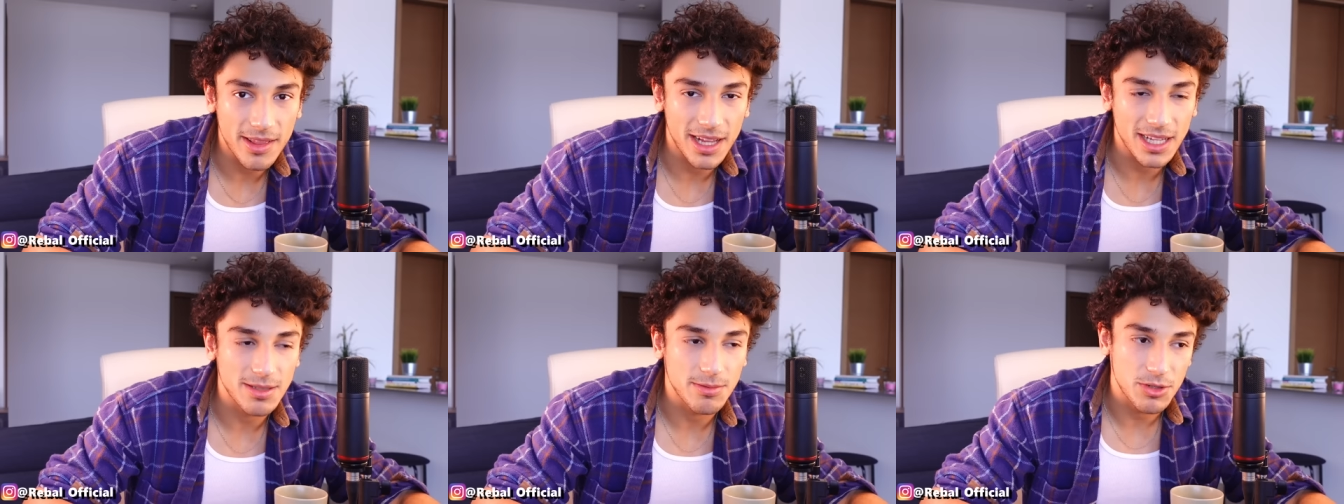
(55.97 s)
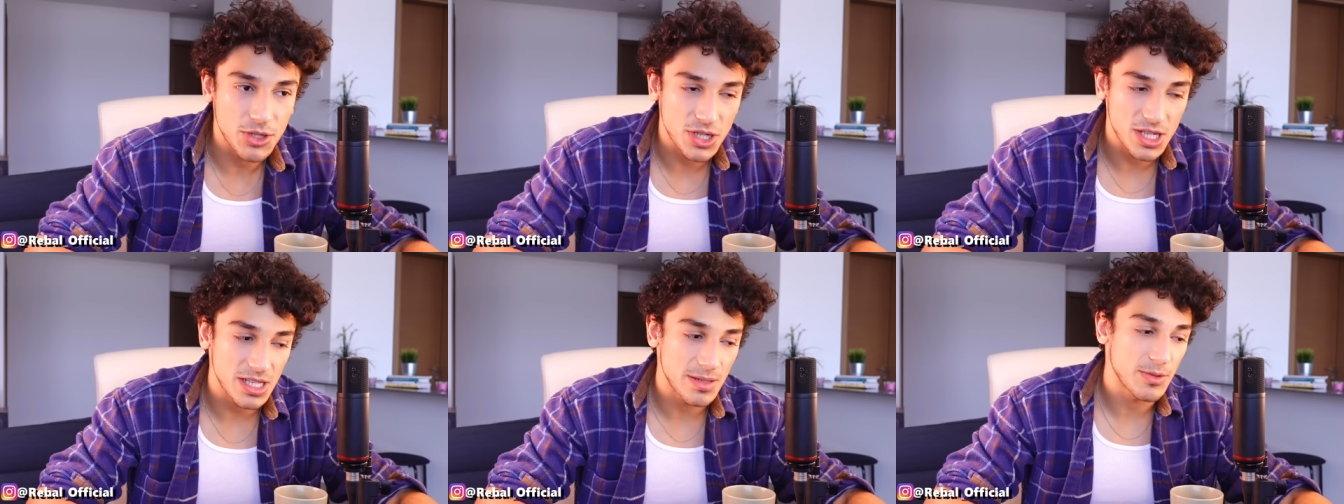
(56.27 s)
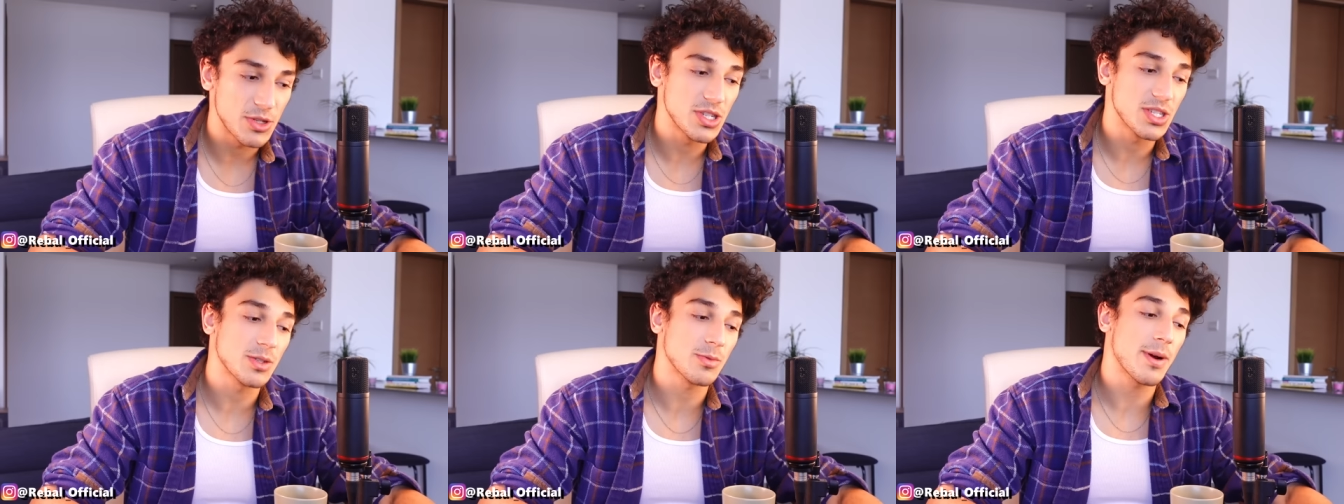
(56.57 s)
That's what she's
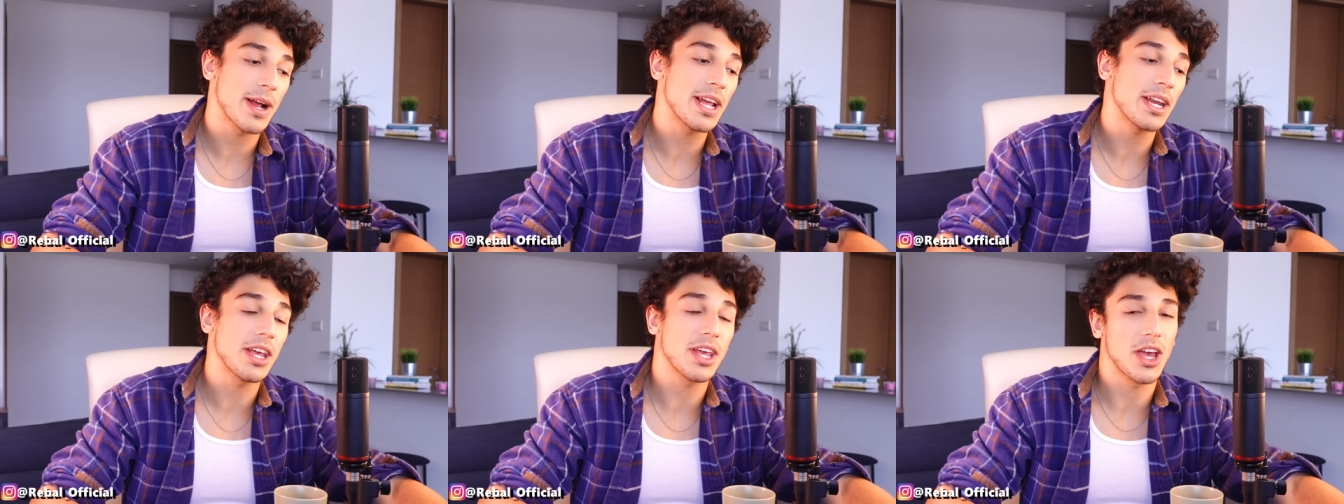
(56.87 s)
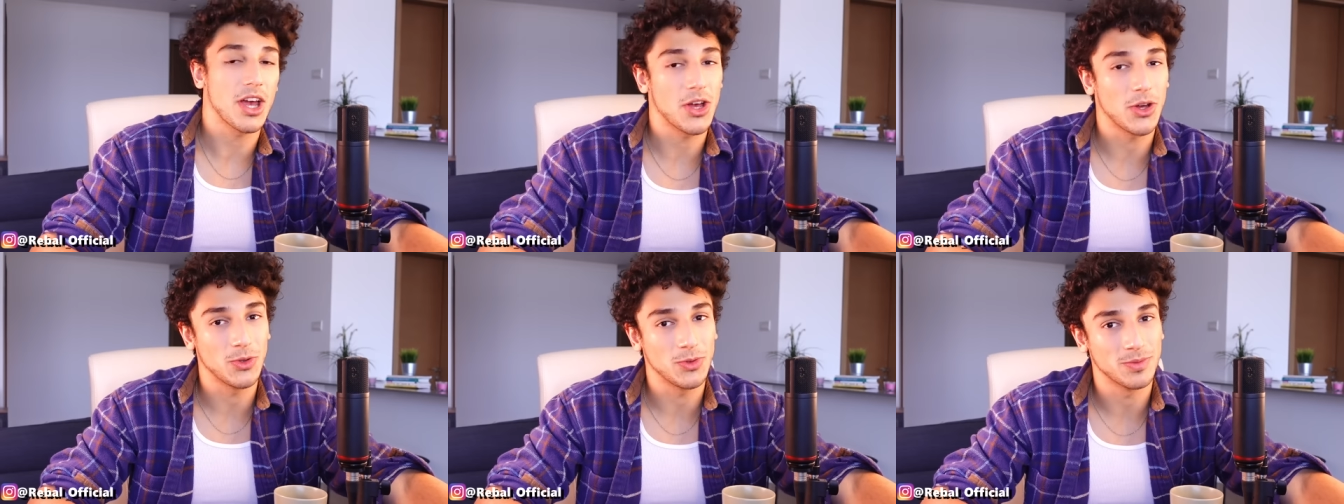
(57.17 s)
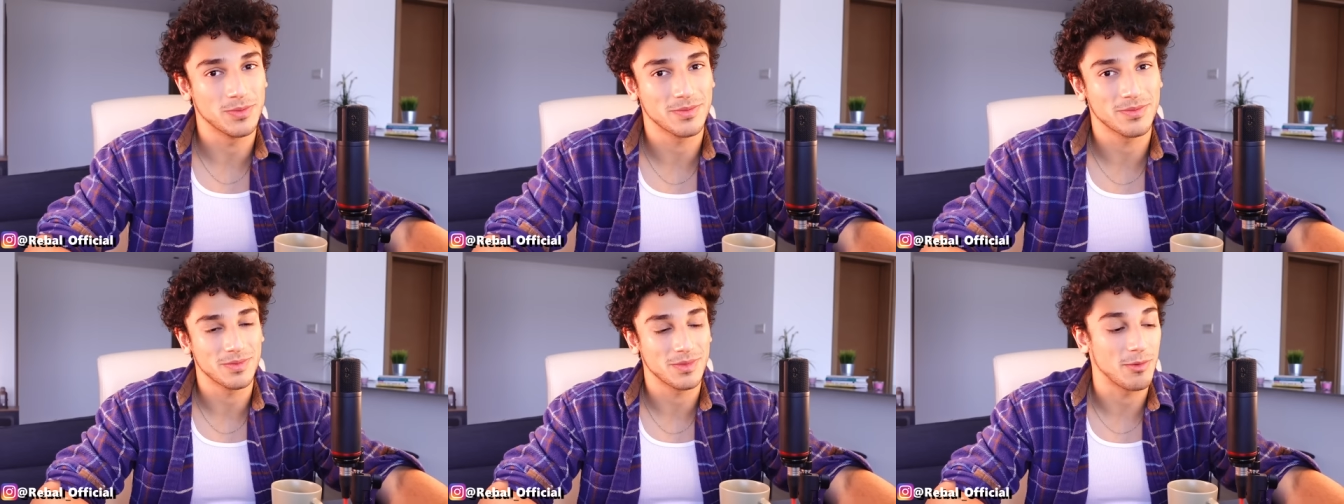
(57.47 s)
she's a radio.
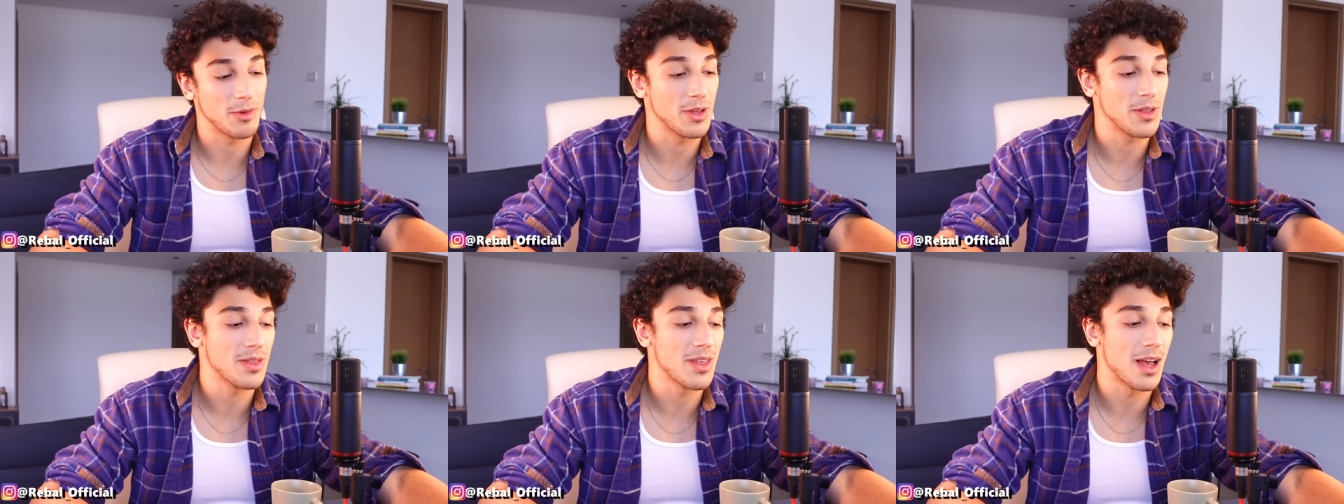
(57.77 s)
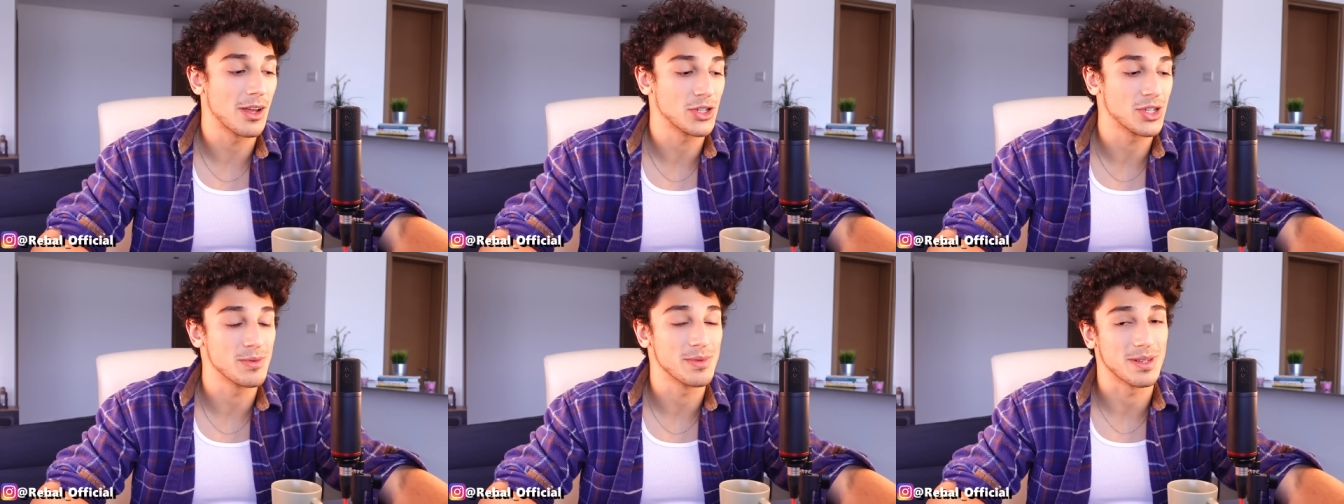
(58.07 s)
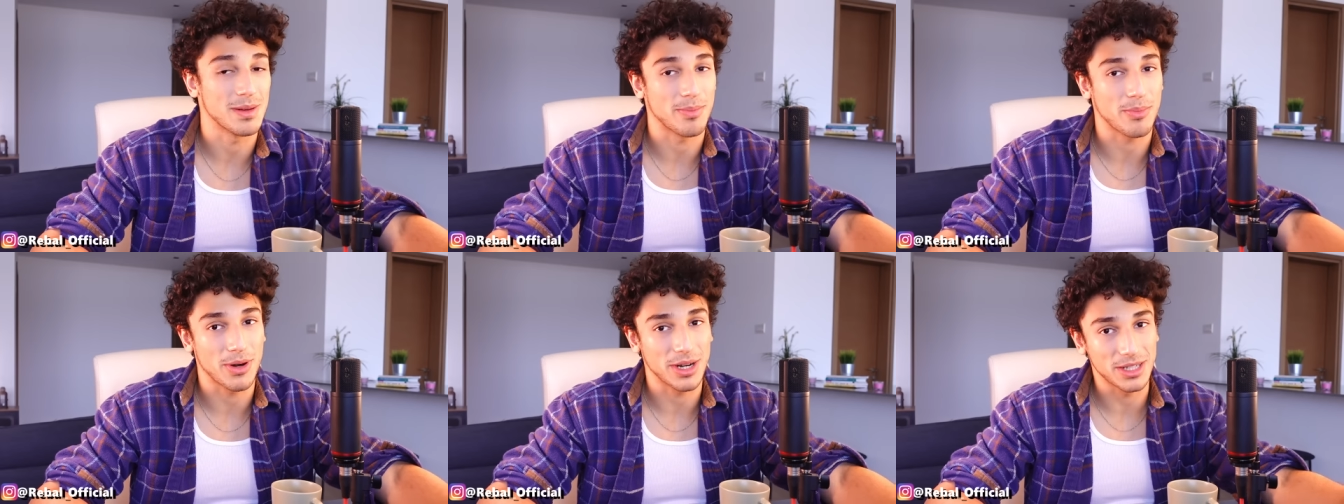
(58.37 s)
We thought she
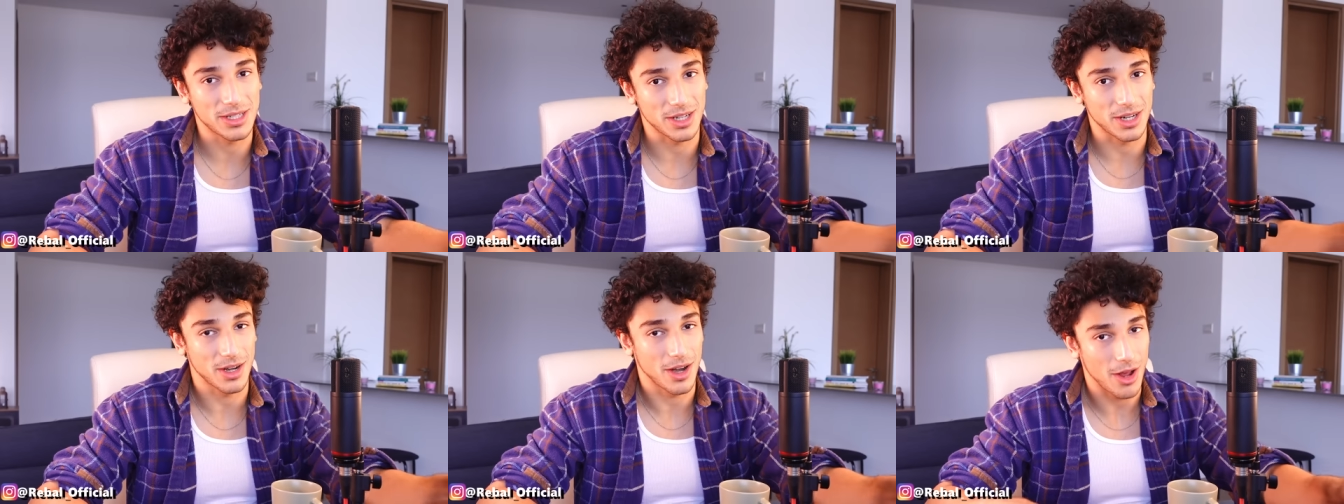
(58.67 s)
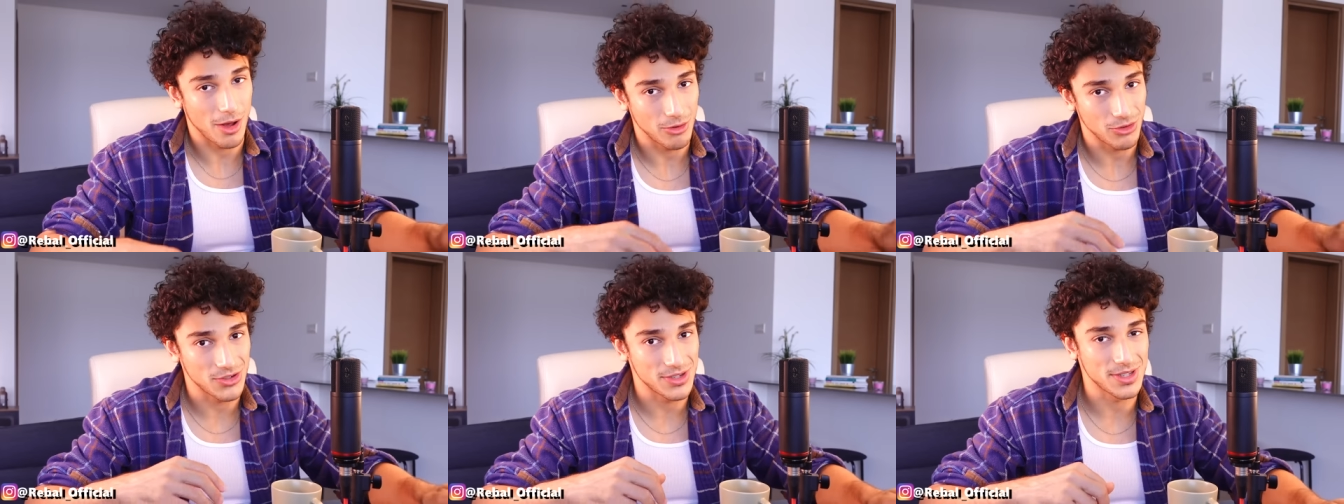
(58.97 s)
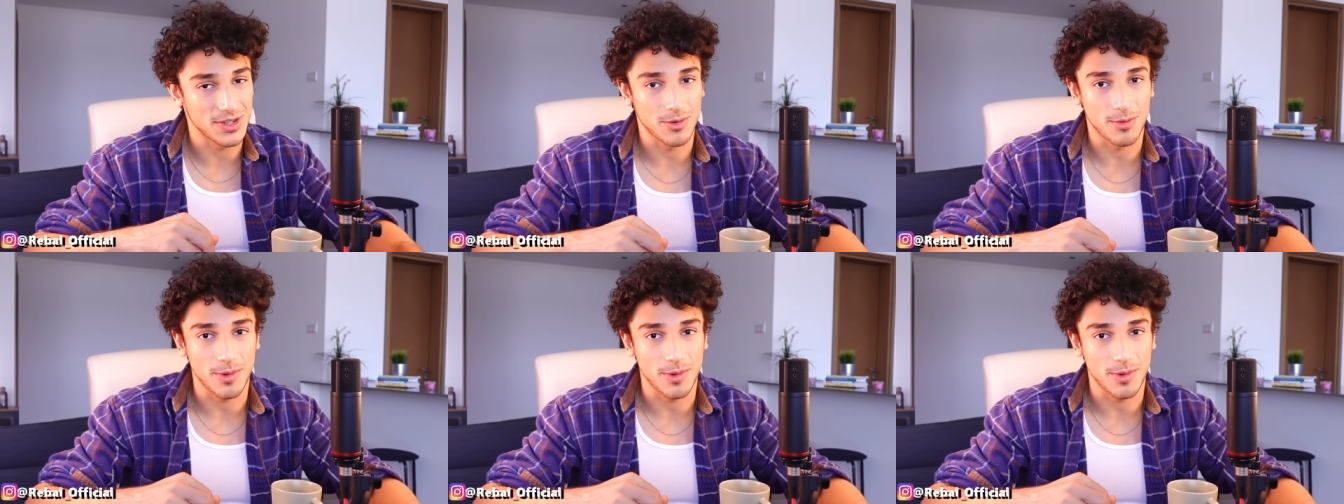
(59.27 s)
was a printer. No, she's a